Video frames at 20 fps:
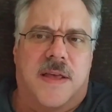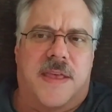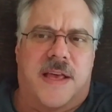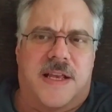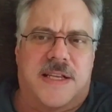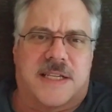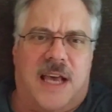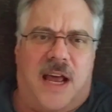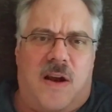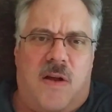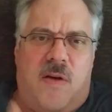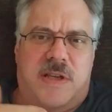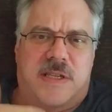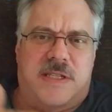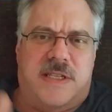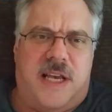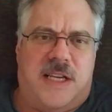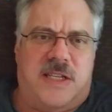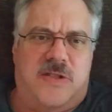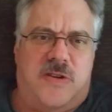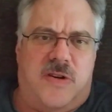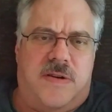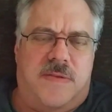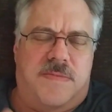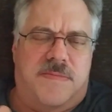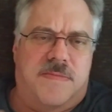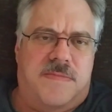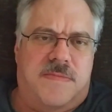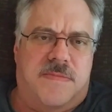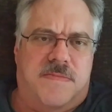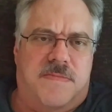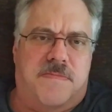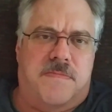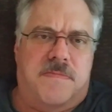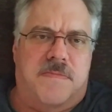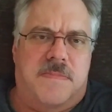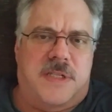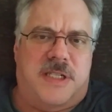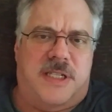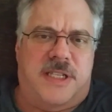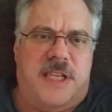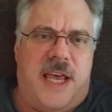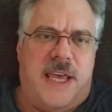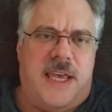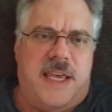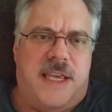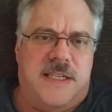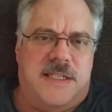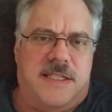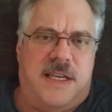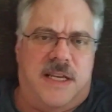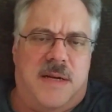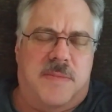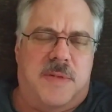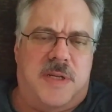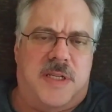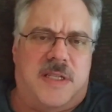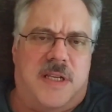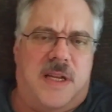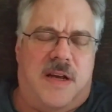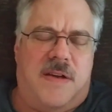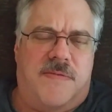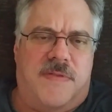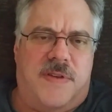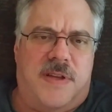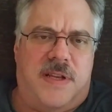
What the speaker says: It's got all these extra stays in them and stuff.